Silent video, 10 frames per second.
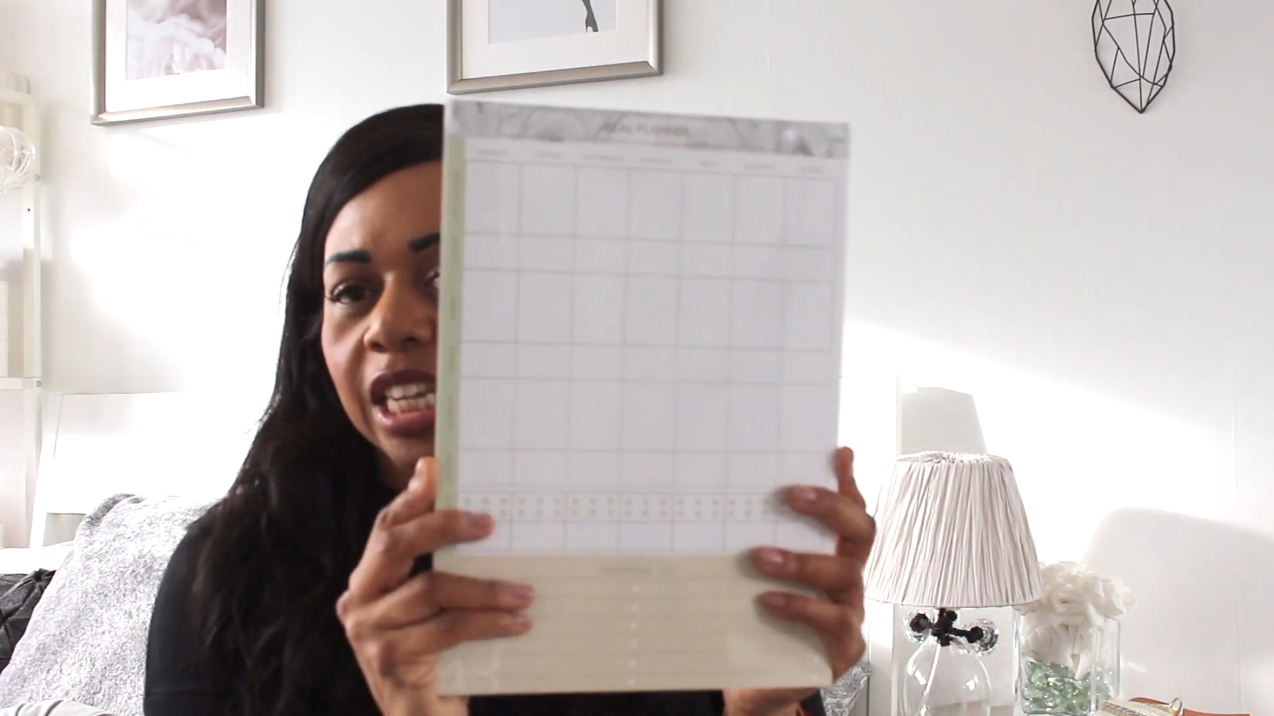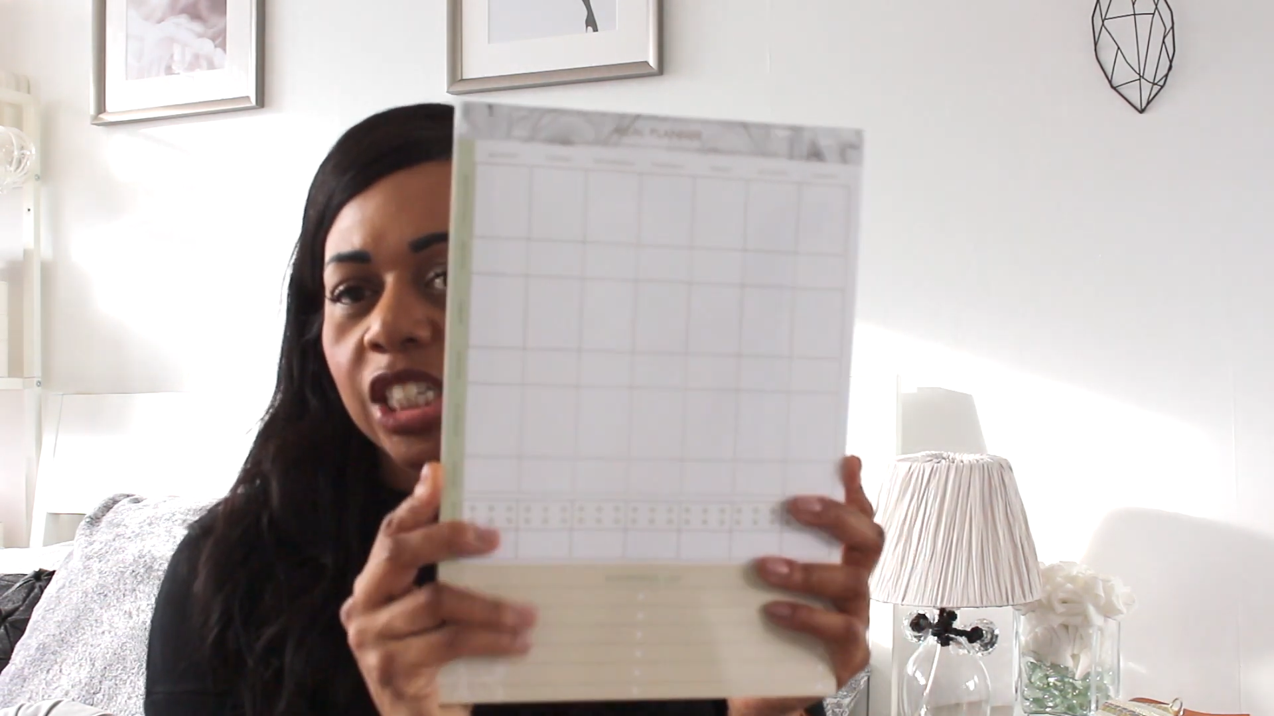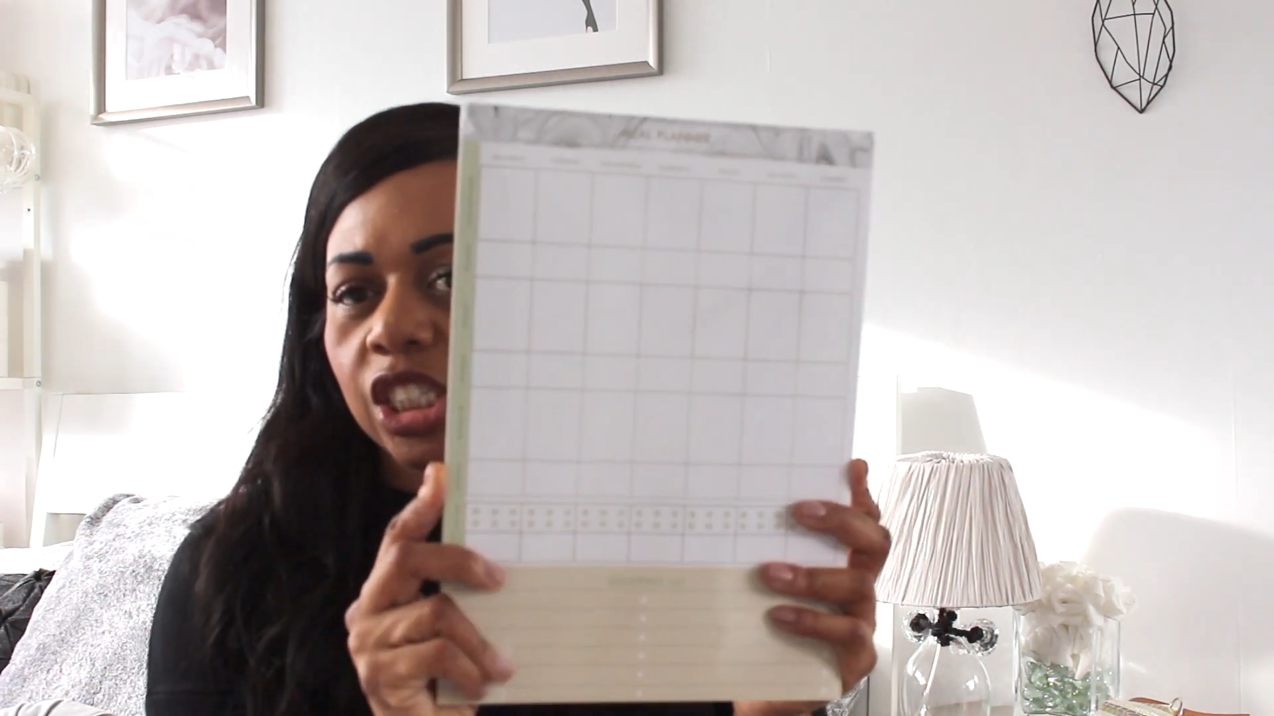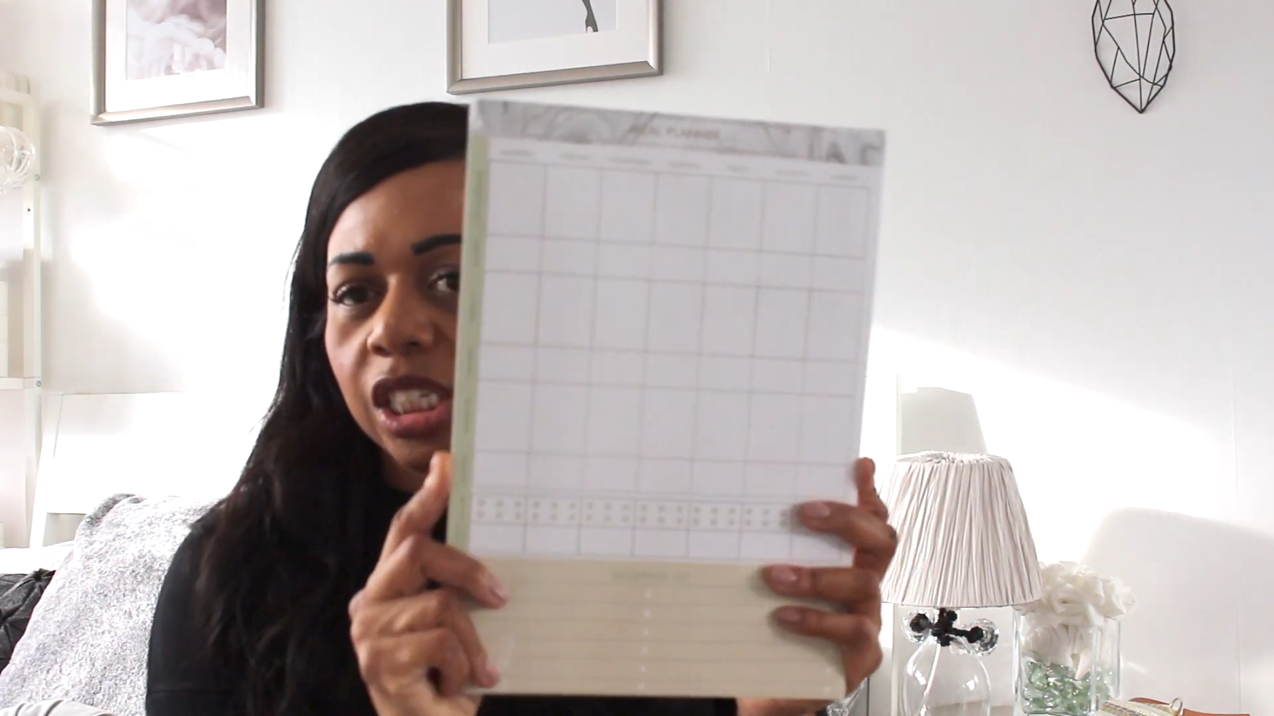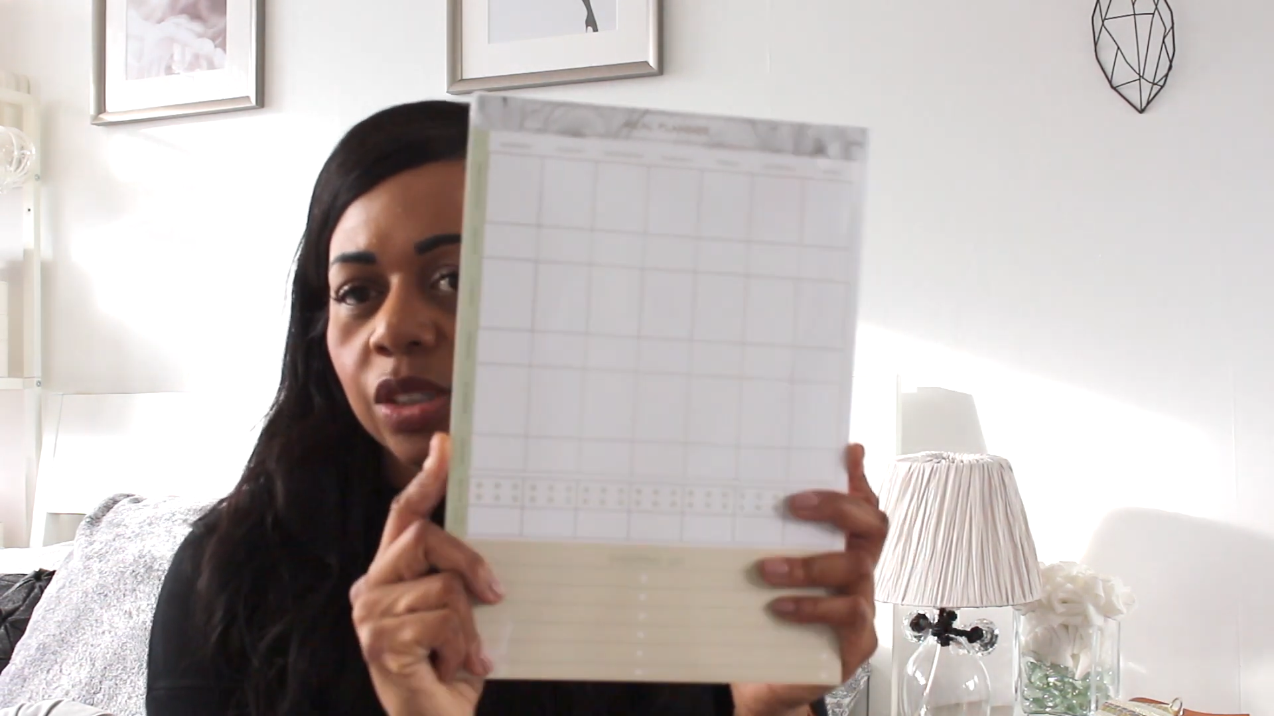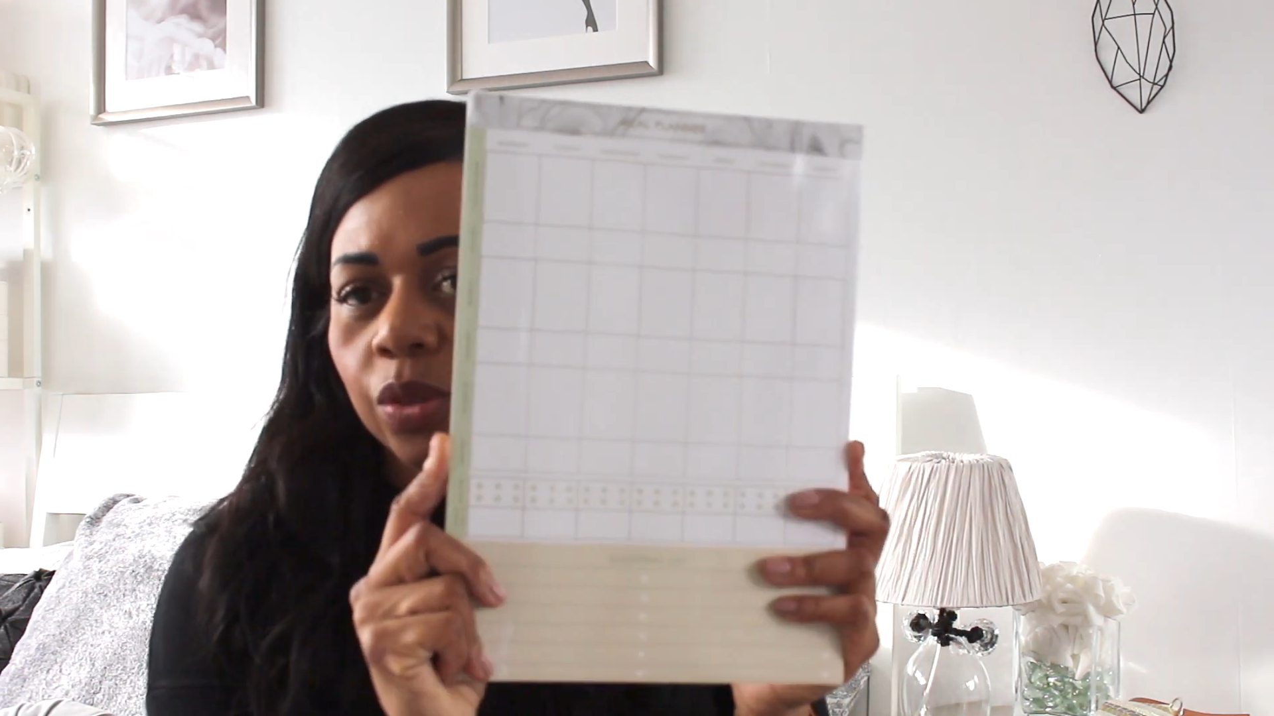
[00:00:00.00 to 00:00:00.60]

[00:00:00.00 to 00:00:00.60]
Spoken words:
the kitchen.